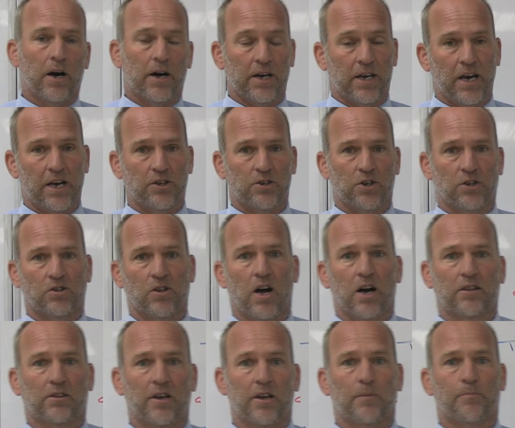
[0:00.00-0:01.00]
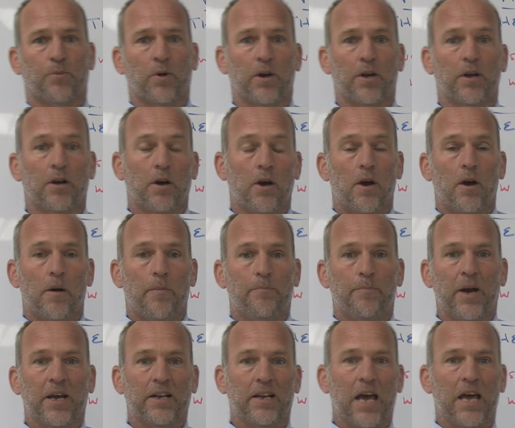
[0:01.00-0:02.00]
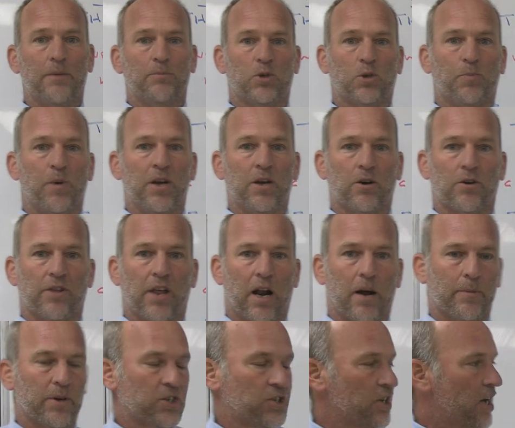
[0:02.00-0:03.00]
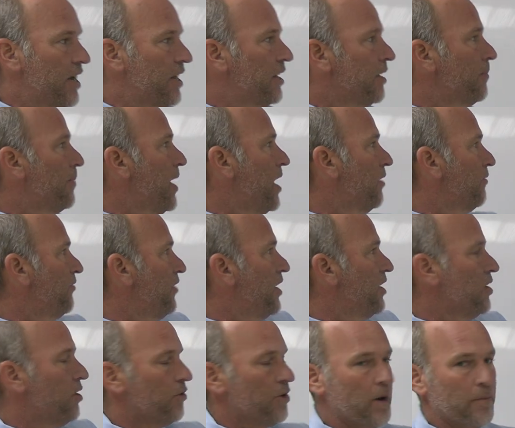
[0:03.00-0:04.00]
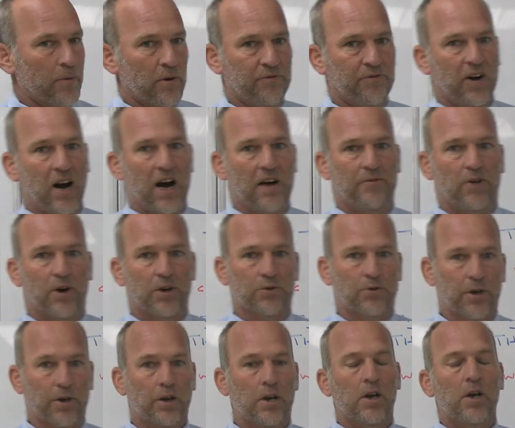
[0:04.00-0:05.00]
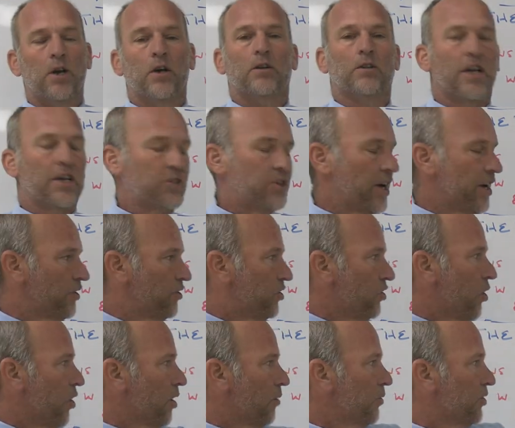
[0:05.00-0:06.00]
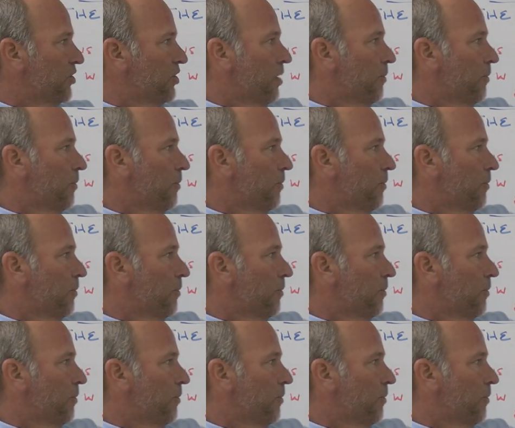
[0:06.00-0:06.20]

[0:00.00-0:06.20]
Again, just locked in a pretty big name speaker that I'm excited about. Video number 500. Let's get it started with